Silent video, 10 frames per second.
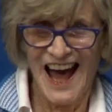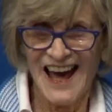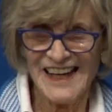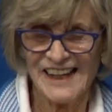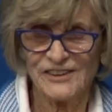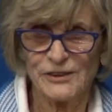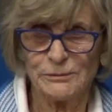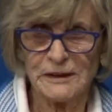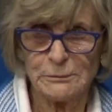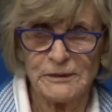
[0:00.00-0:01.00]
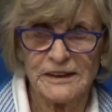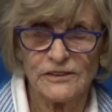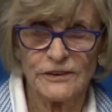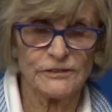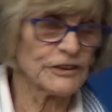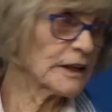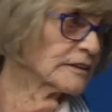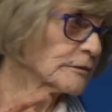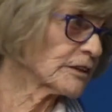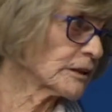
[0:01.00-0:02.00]
I had to speak because she
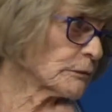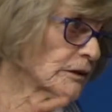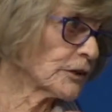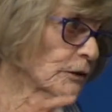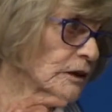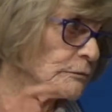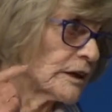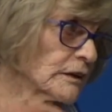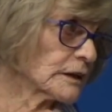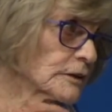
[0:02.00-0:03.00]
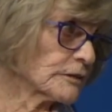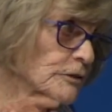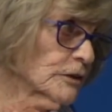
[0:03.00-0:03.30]
has a very well-known, a very good